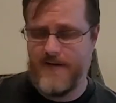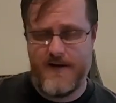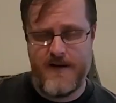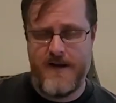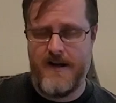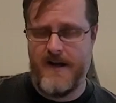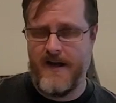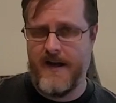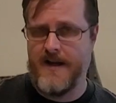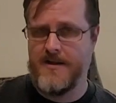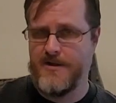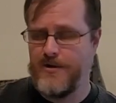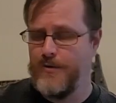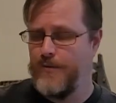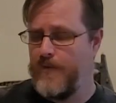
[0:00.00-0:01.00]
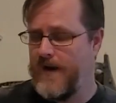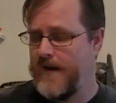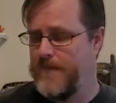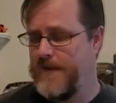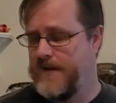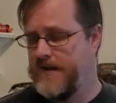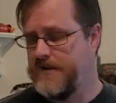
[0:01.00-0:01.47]
and I do
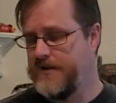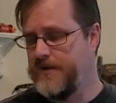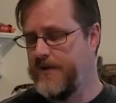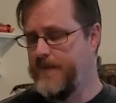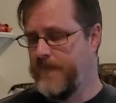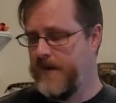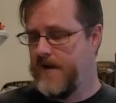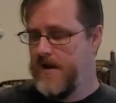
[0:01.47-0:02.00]
recommend this one.